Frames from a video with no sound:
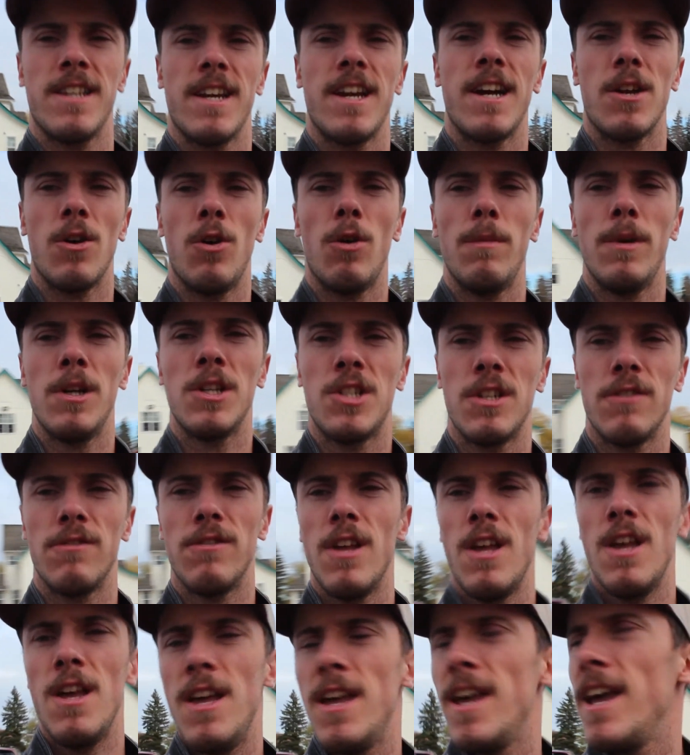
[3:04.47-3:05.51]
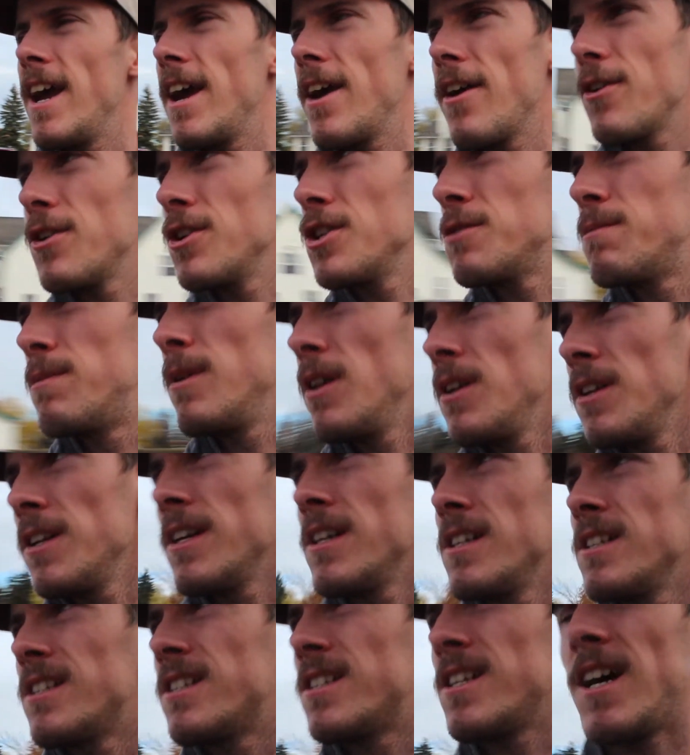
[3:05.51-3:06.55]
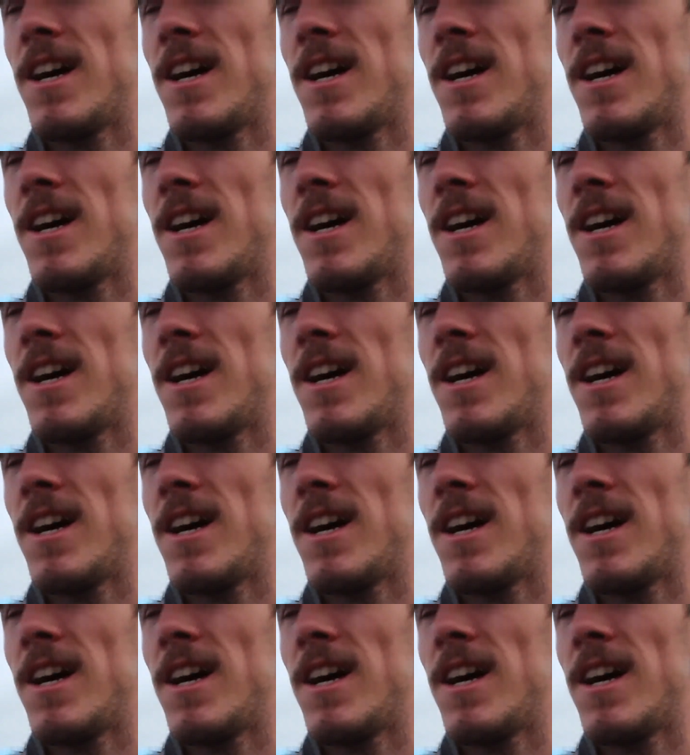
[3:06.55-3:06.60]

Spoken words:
They got a whole bunch of heritage buildings.